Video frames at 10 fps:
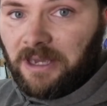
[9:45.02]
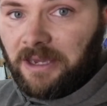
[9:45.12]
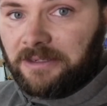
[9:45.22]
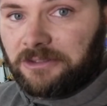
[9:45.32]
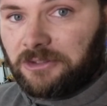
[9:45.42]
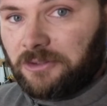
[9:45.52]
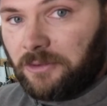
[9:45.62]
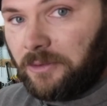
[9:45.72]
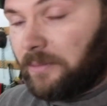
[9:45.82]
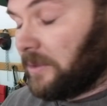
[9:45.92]
I
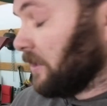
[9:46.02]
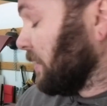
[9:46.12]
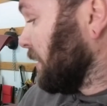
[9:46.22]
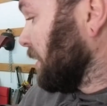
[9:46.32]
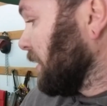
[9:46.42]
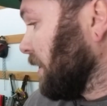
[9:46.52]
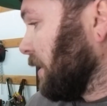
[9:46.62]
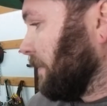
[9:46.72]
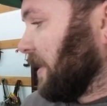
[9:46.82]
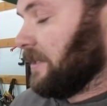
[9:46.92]
assume
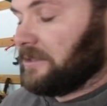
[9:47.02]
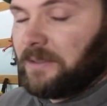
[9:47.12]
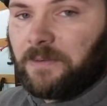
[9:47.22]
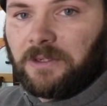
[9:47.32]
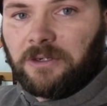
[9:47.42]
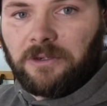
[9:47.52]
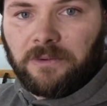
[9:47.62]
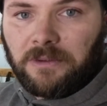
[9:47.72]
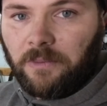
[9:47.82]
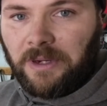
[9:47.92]
it has something to do
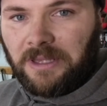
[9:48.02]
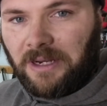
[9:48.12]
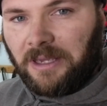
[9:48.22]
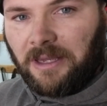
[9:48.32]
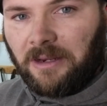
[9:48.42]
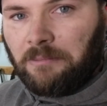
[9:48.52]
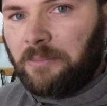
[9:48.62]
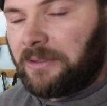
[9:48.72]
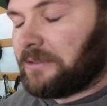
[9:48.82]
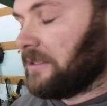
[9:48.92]
with the way that I kind of
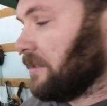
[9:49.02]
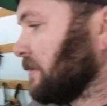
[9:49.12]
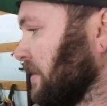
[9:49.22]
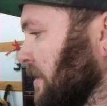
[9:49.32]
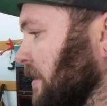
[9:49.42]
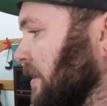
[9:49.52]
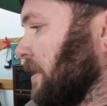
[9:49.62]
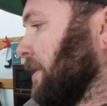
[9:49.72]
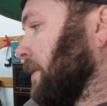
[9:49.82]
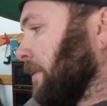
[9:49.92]
built it.
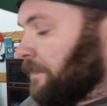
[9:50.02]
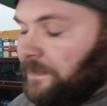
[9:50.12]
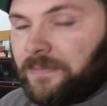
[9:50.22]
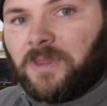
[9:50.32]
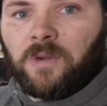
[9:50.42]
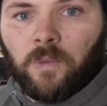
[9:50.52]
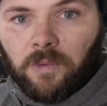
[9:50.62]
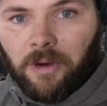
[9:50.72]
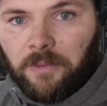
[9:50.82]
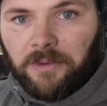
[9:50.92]
We'll
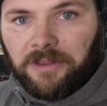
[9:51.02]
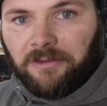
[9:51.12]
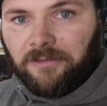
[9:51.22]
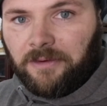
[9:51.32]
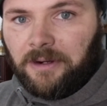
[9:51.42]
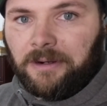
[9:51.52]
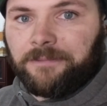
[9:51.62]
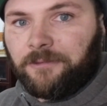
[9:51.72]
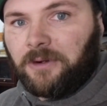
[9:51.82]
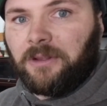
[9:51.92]
run with it for
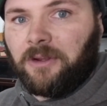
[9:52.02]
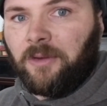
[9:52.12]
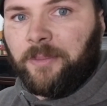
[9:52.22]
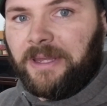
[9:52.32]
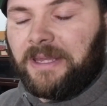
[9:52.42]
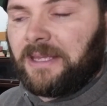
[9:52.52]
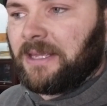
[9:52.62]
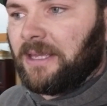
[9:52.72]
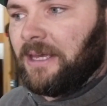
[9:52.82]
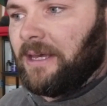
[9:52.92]
a little bit
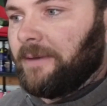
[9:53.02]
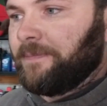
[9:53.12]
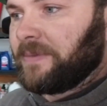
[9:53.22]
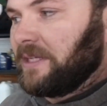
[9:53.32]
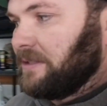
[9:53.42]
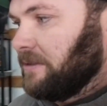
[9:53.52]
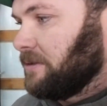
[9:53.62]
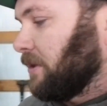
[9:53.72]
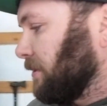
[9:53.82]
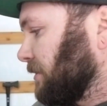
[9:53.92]
until it
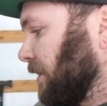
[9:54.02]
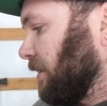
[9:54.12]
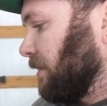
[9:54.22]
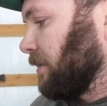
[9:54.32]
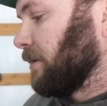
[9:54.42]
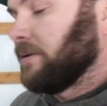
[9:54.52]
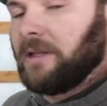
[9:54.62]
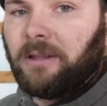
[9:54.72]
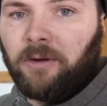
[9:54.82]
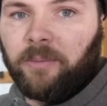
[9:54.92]
starts getting
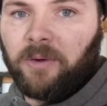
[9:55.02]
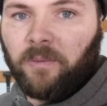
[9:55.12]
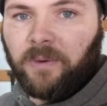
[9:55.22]
a little bit